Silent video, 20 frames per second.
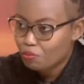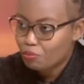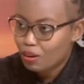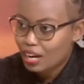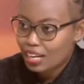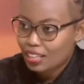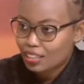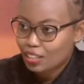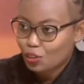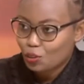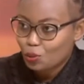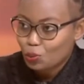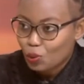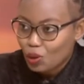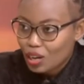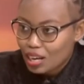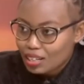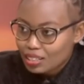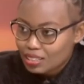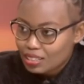by the
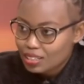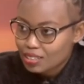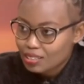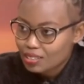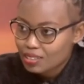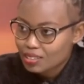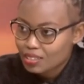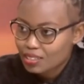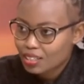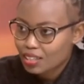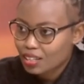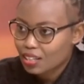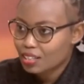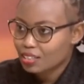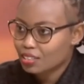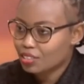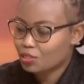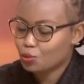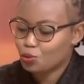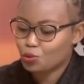Luo elders
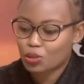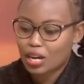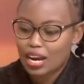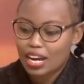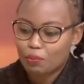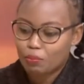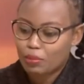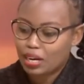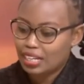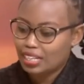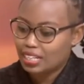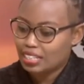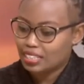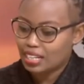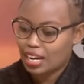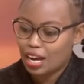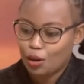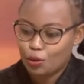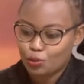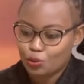to try and battle
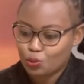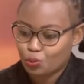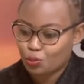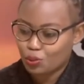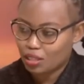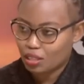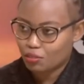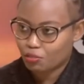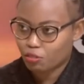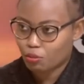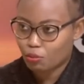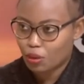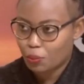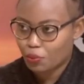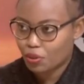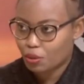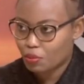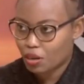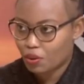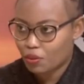it out with
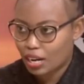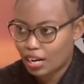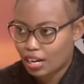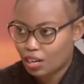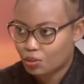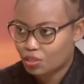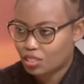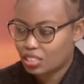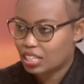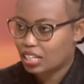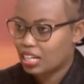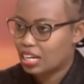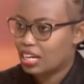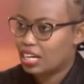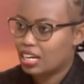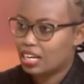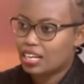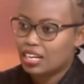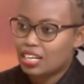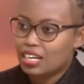former Premier Raila
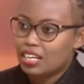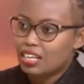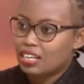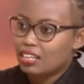Odinga.